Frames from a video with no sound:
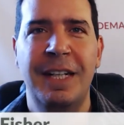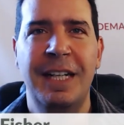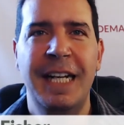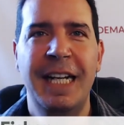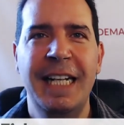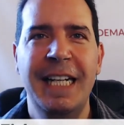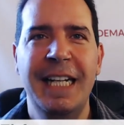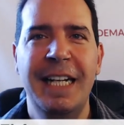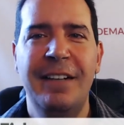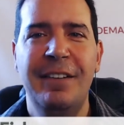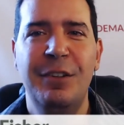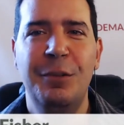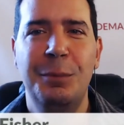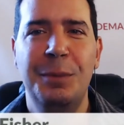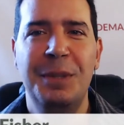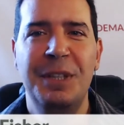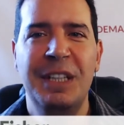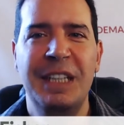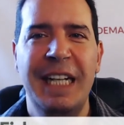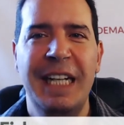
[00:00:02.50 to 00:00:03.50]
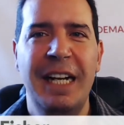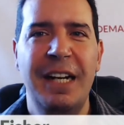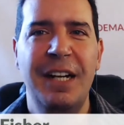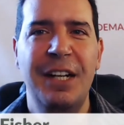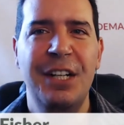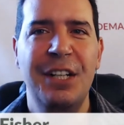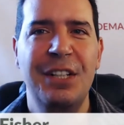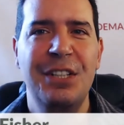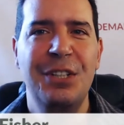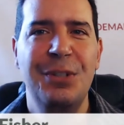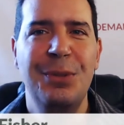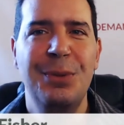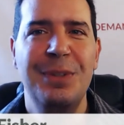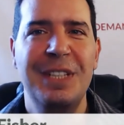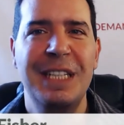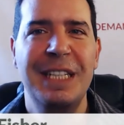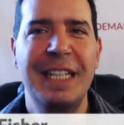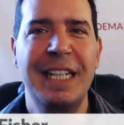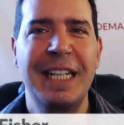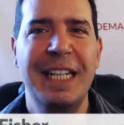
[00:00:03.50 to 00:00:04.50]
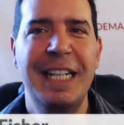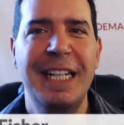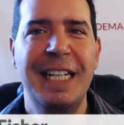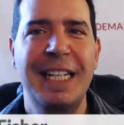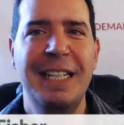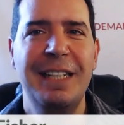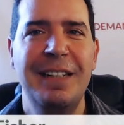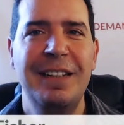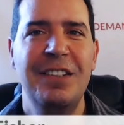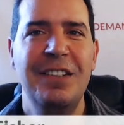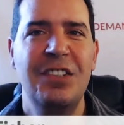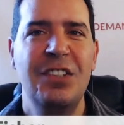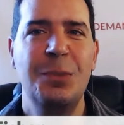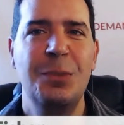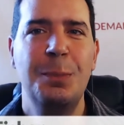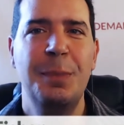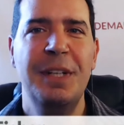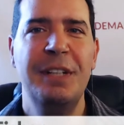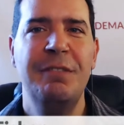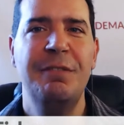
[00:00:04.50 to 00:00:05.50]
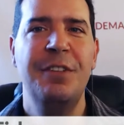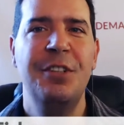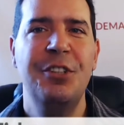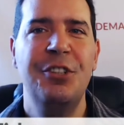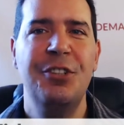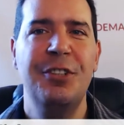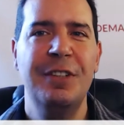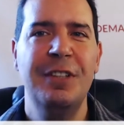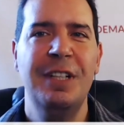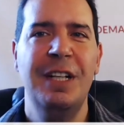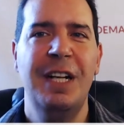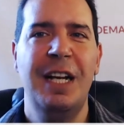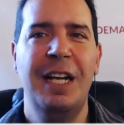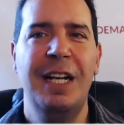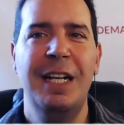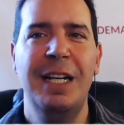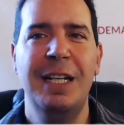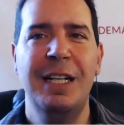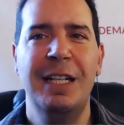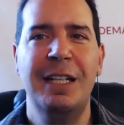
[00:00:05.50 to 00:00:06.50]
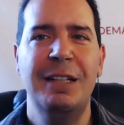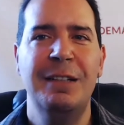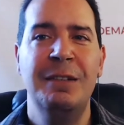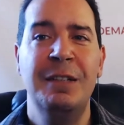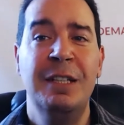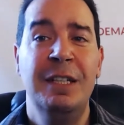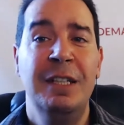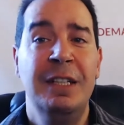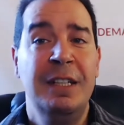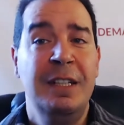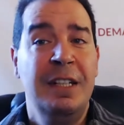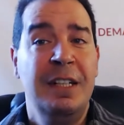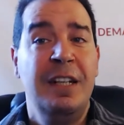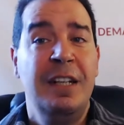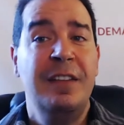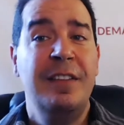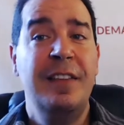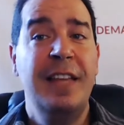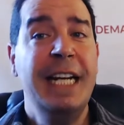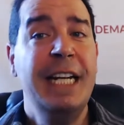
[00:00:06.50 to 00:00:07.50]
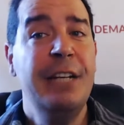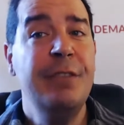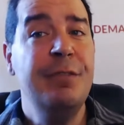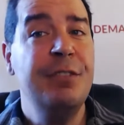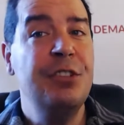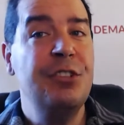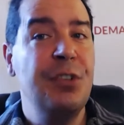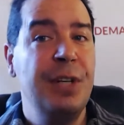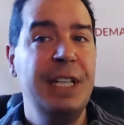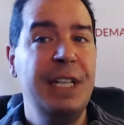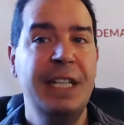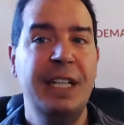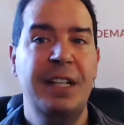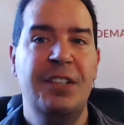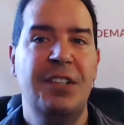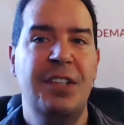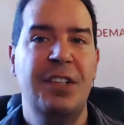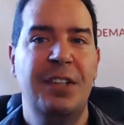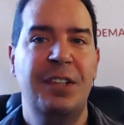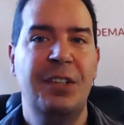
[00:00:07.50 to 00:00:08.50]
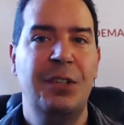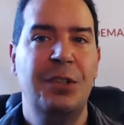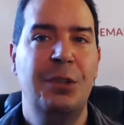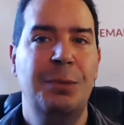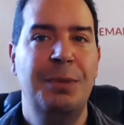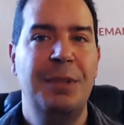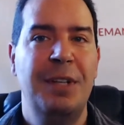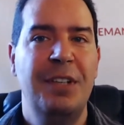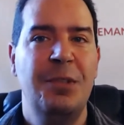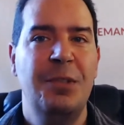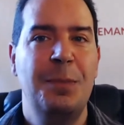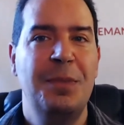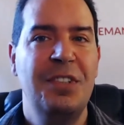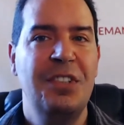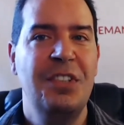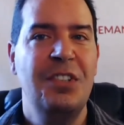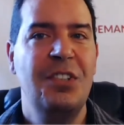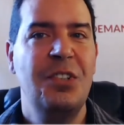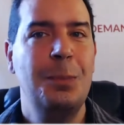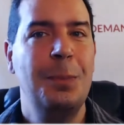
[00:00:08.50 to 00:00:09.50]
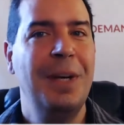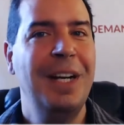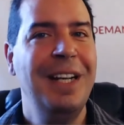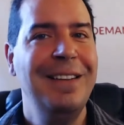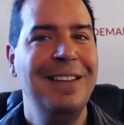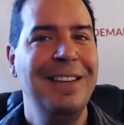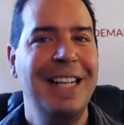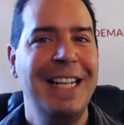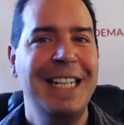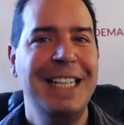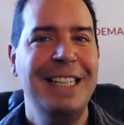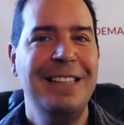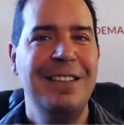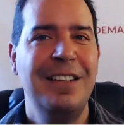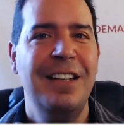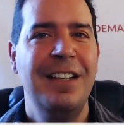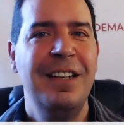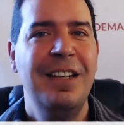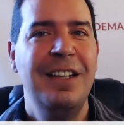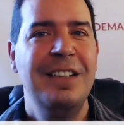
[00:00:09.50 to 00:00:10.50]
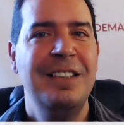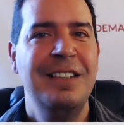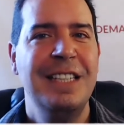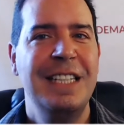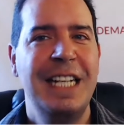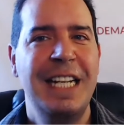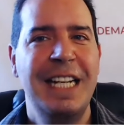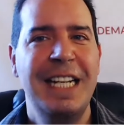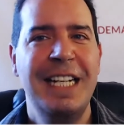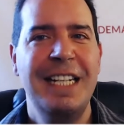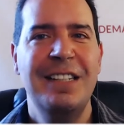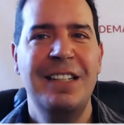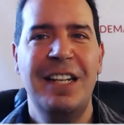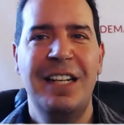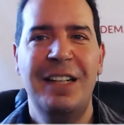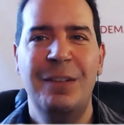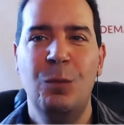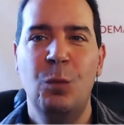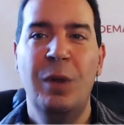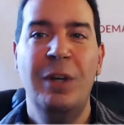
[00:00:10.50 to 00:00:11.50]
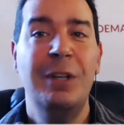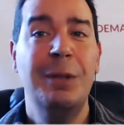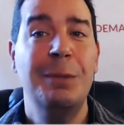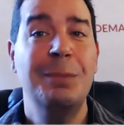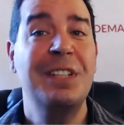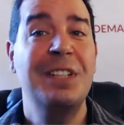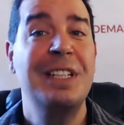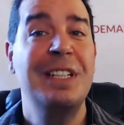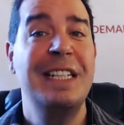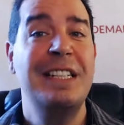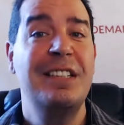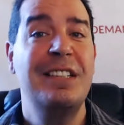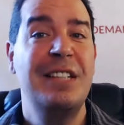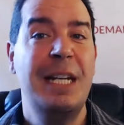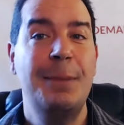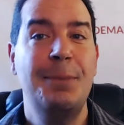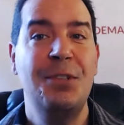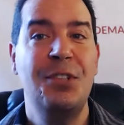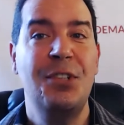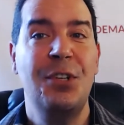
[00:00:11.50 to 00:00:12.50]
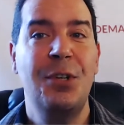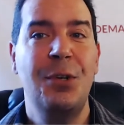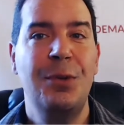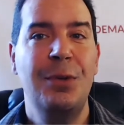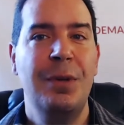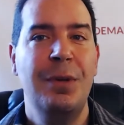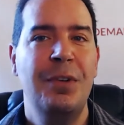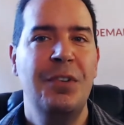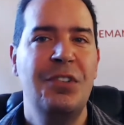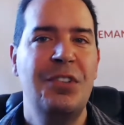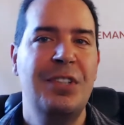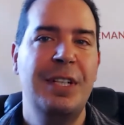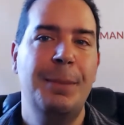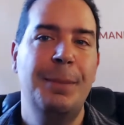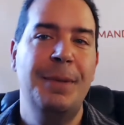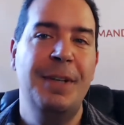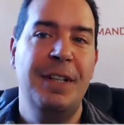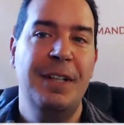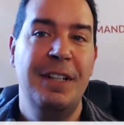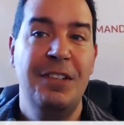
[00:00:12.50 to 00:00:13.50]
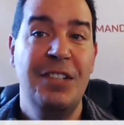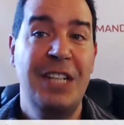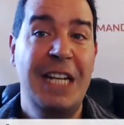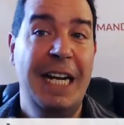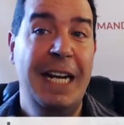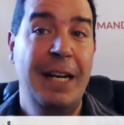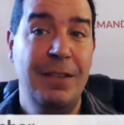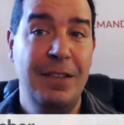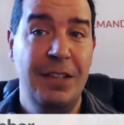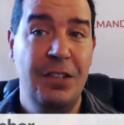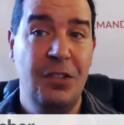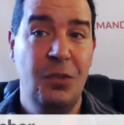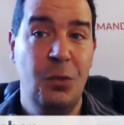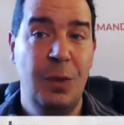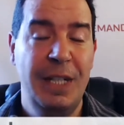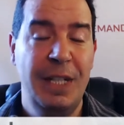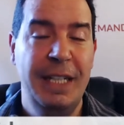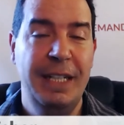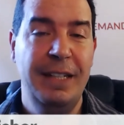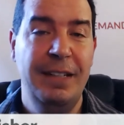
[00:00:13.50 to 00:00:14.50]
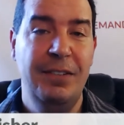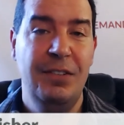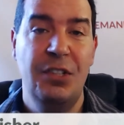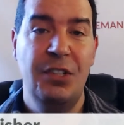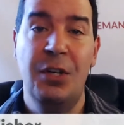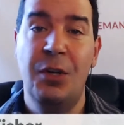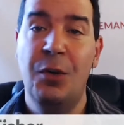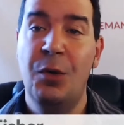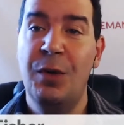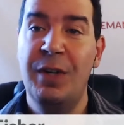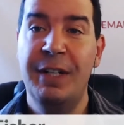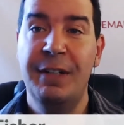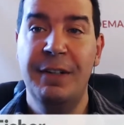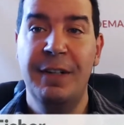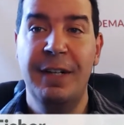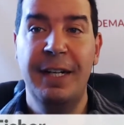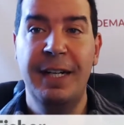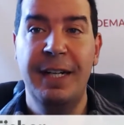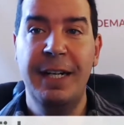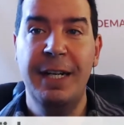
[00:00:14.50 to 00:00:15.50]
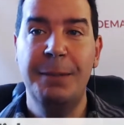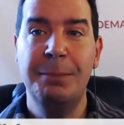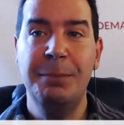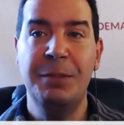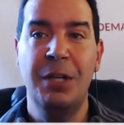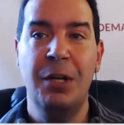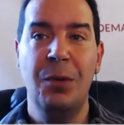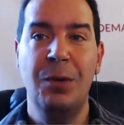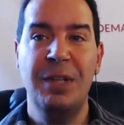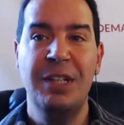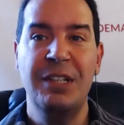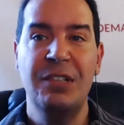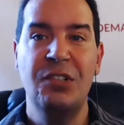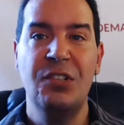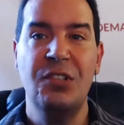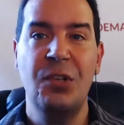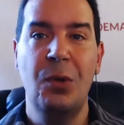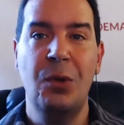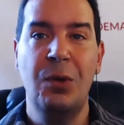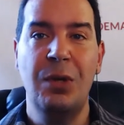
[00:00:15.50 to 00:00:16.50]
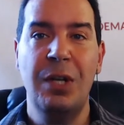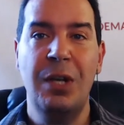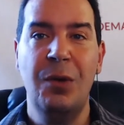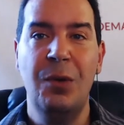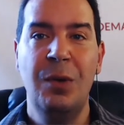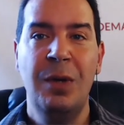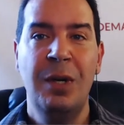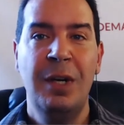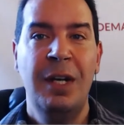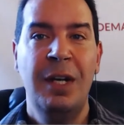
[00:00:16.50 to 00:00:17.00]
Hey everybody, how you doing today? This is Ben Fisher. Thank you for joining us on the Google Plus Business Spotlight today, and welcome to today's episode. Stefan is out this week, so here I am going solo.